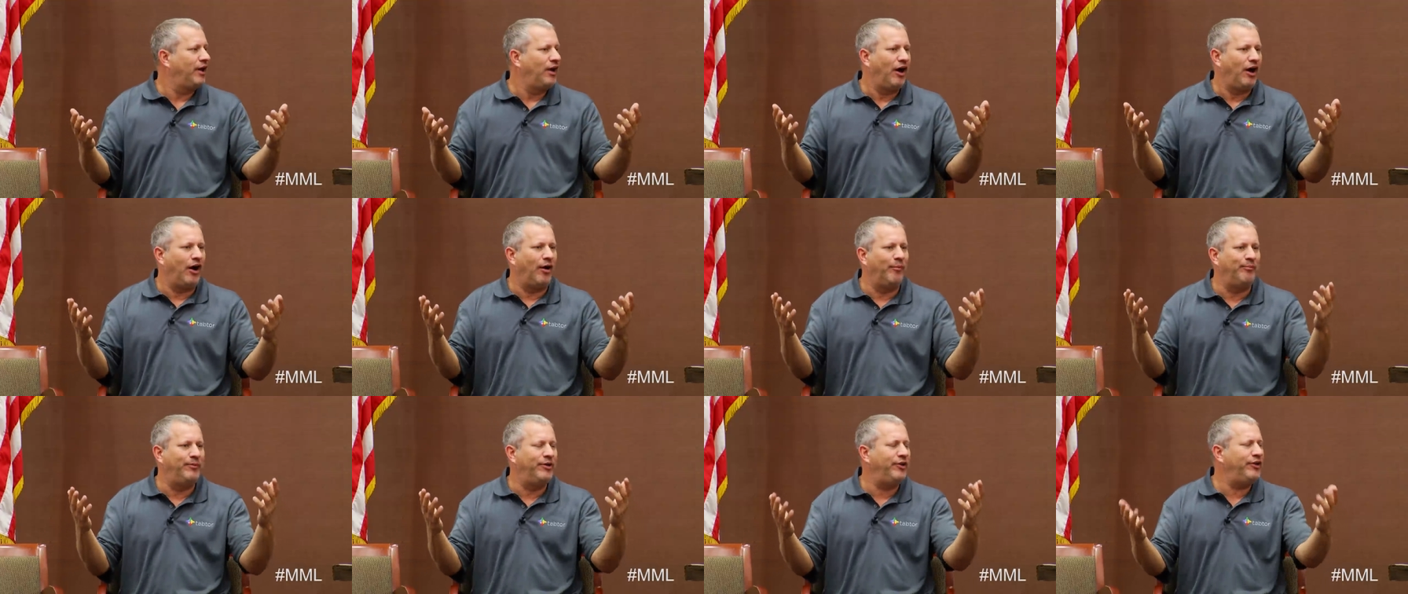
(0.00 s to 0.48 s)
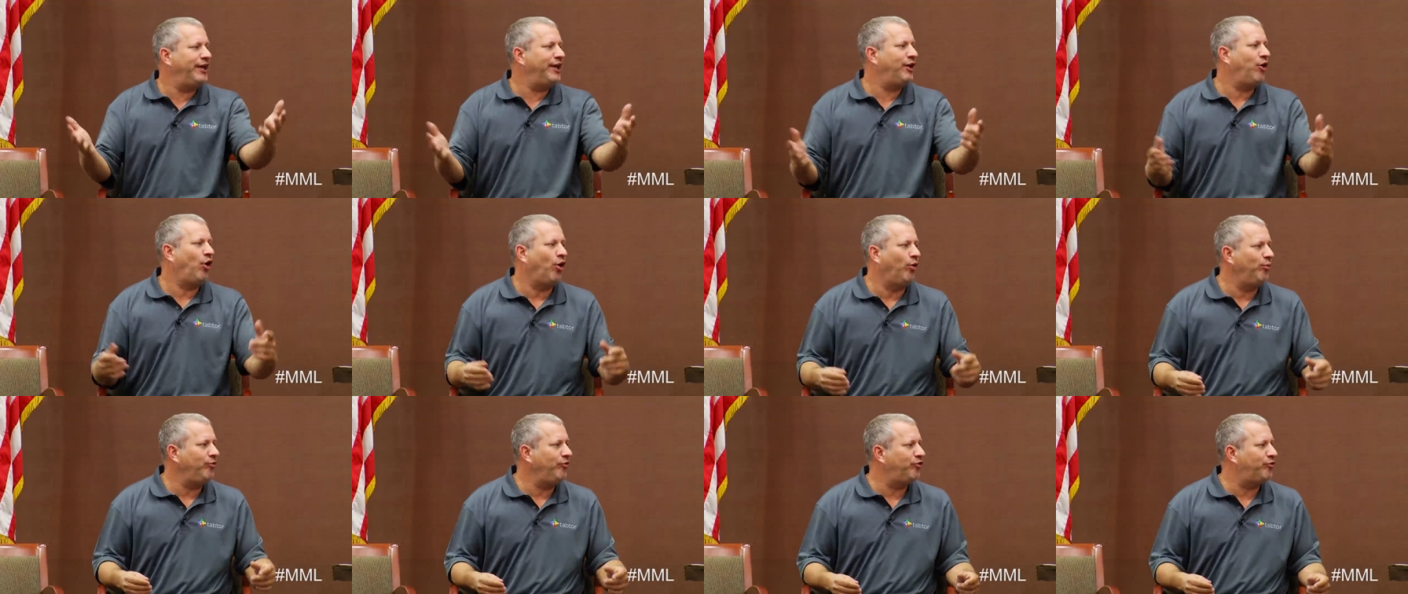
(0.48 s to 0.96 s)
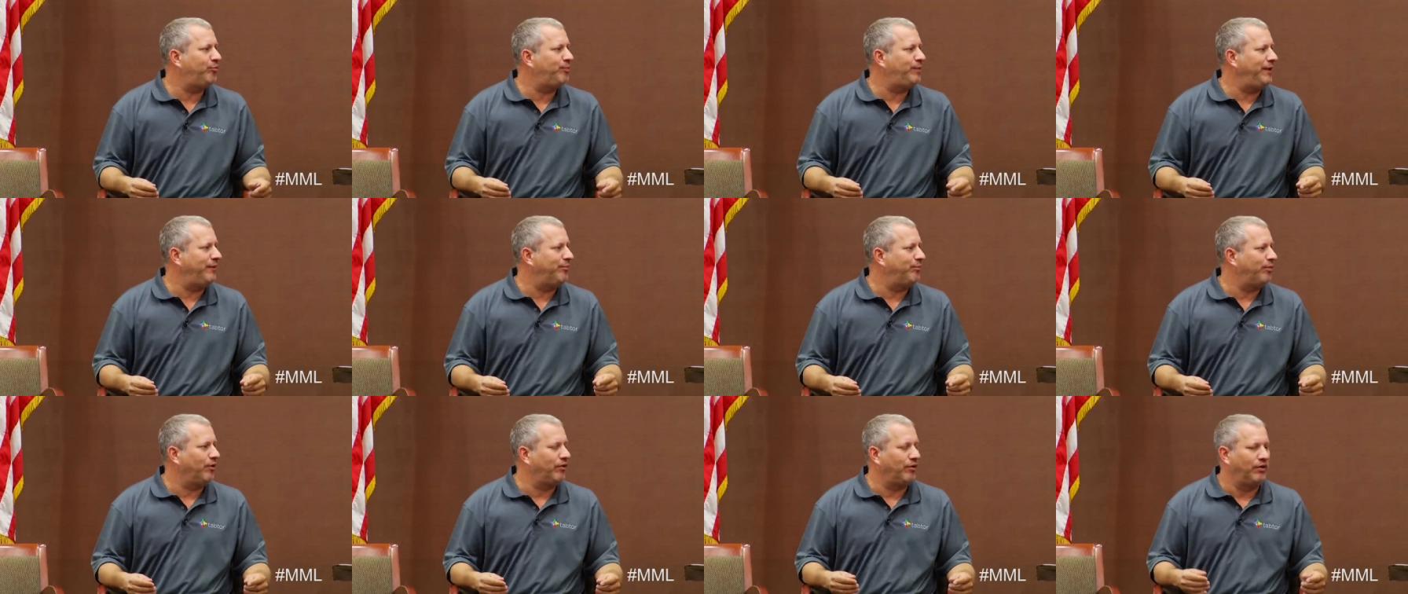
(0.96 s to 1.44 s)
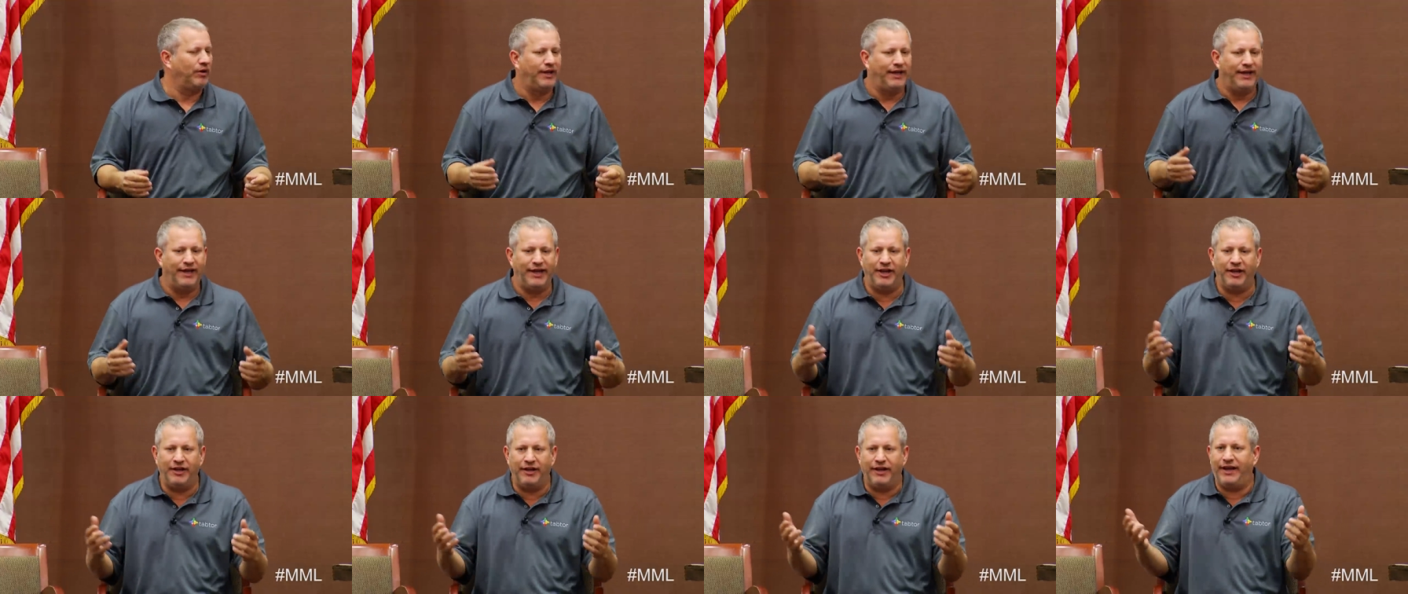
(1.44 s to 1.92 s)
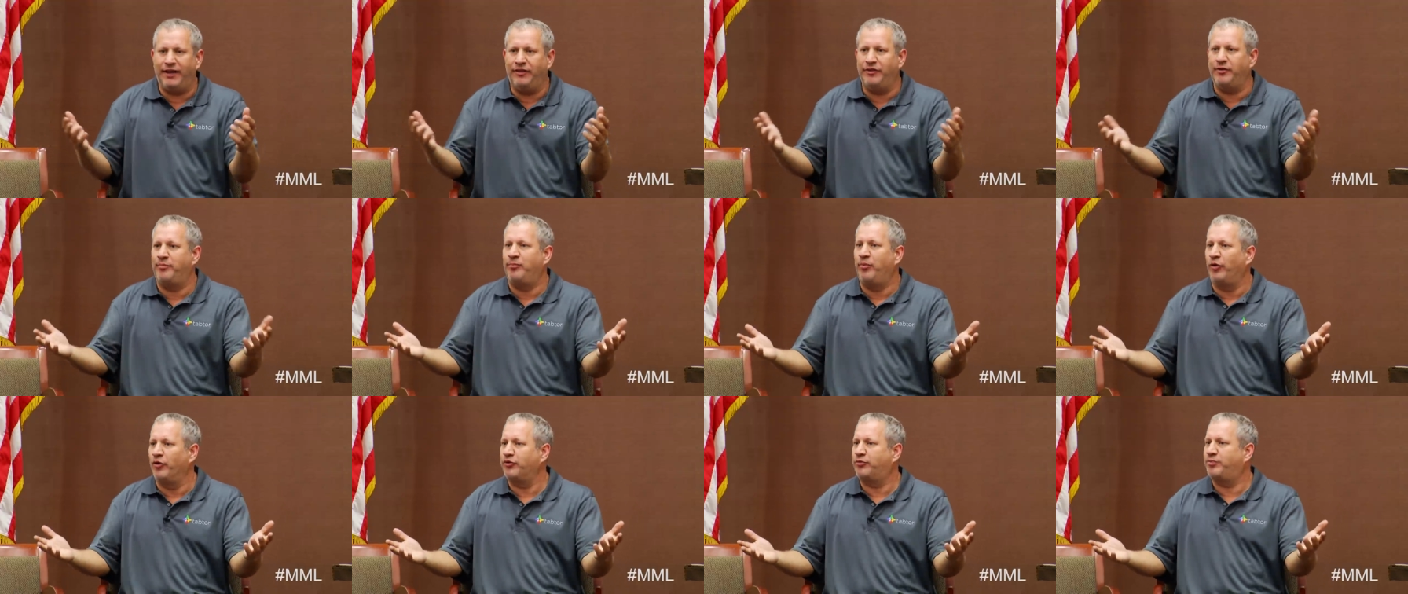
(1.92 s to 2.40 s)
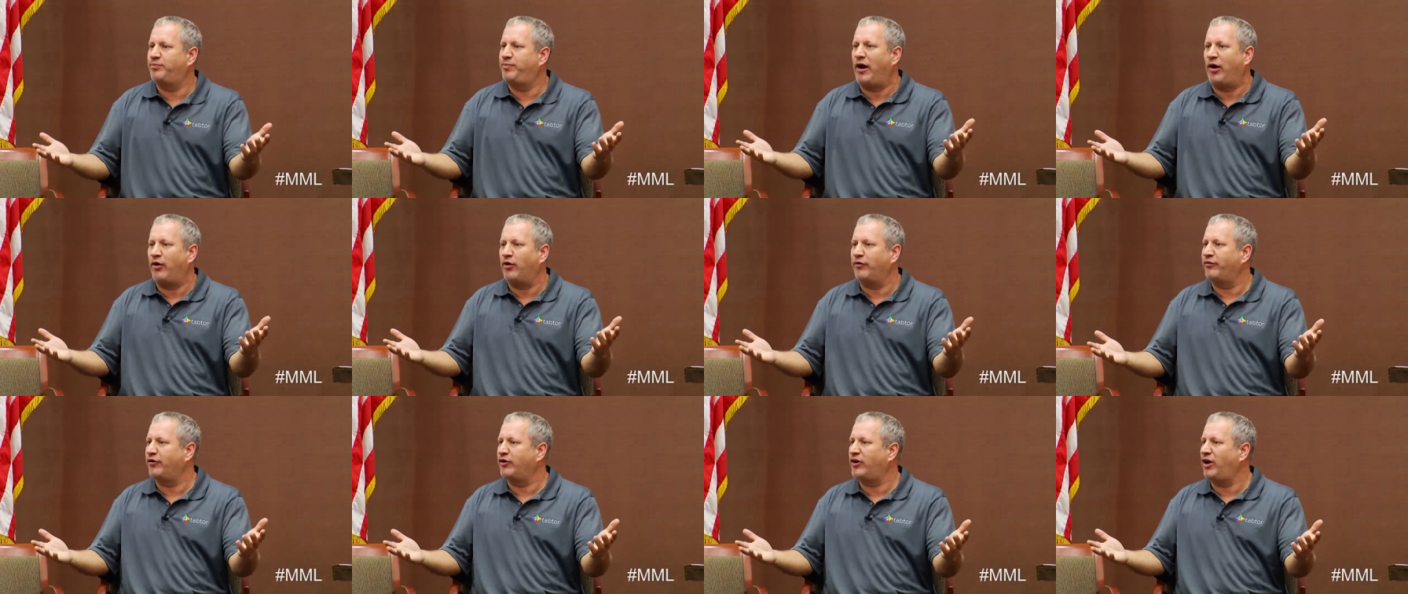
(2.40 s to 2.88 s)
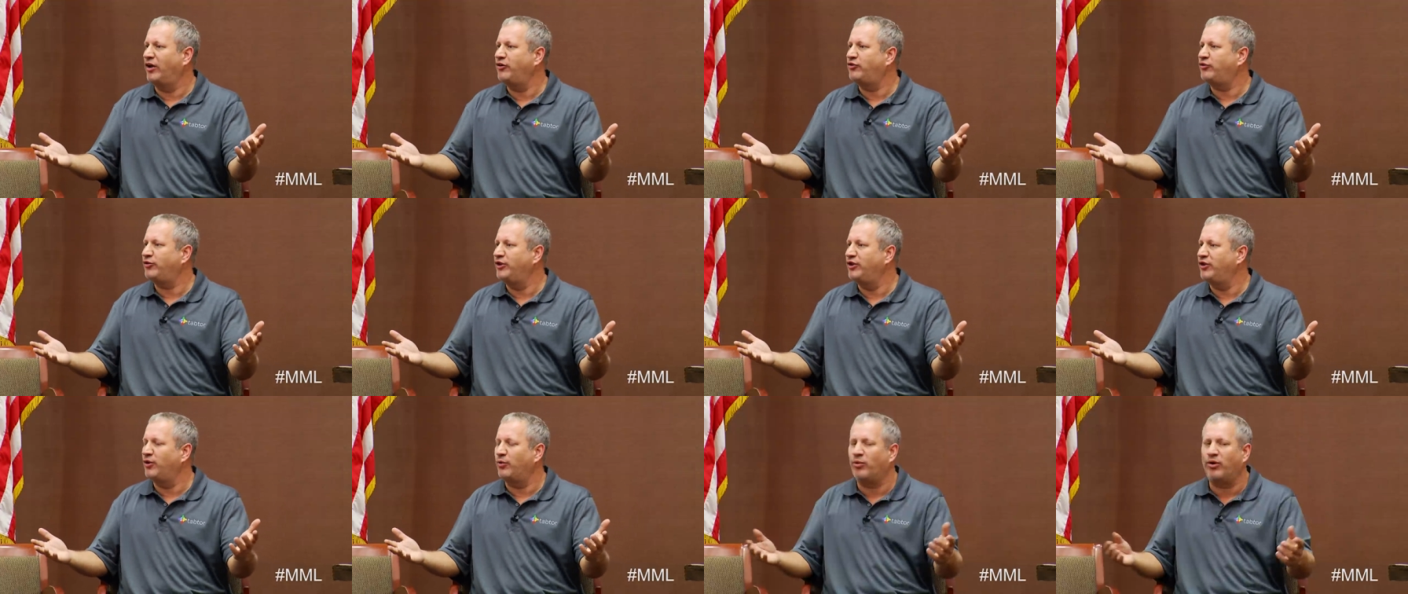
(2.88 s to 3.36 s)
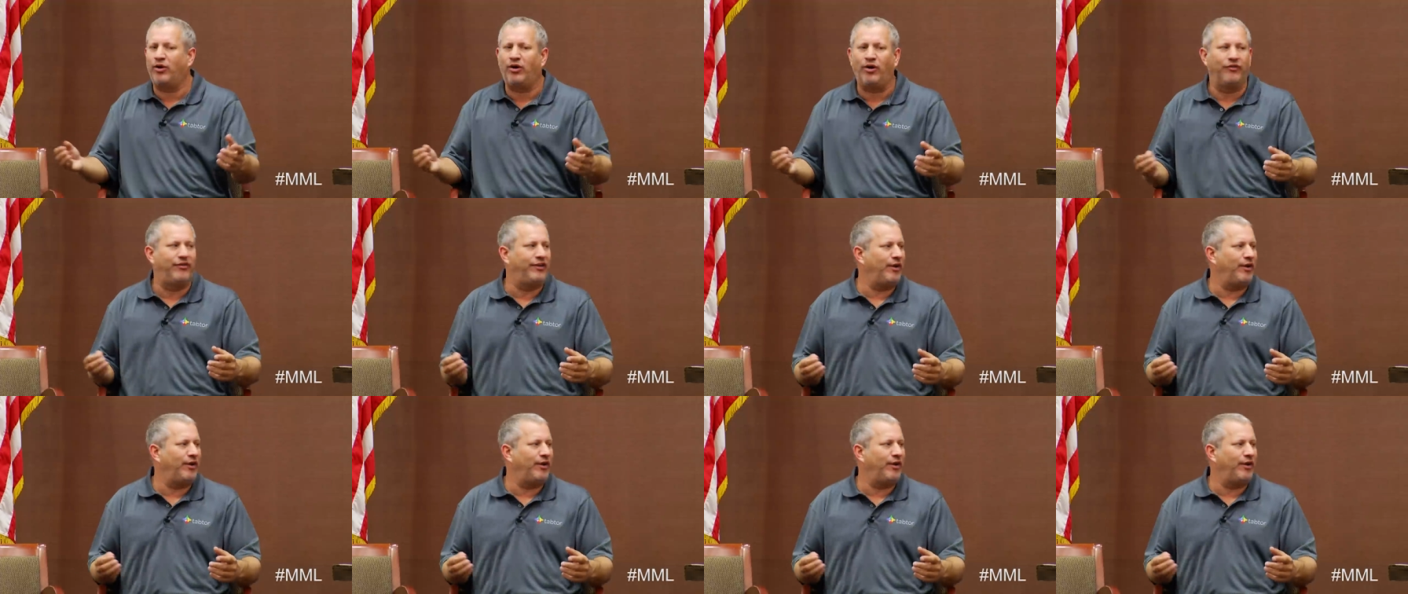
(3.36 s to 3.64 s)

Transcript: 1 million homeless people in the most powerful country in the world,